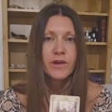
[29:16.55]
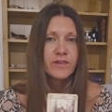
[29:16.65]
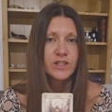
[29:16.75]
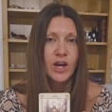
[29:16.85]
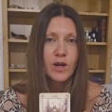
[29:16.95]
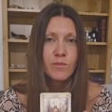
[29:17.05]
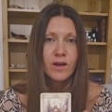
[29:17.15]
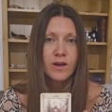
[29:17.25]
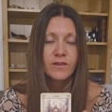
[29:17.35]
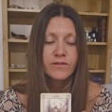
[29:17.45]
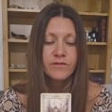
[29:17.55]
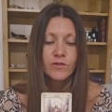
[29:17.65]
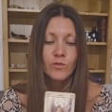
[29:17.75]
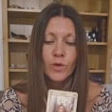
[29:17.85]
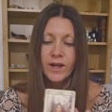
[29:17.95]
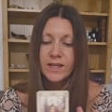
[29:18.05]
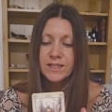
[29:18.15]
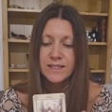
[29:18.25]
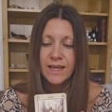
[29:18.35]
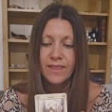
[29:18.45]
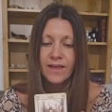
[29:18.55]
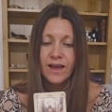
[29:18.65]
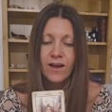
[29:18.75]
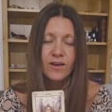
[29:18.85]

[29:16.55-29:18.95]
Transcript: perfect home life, working together.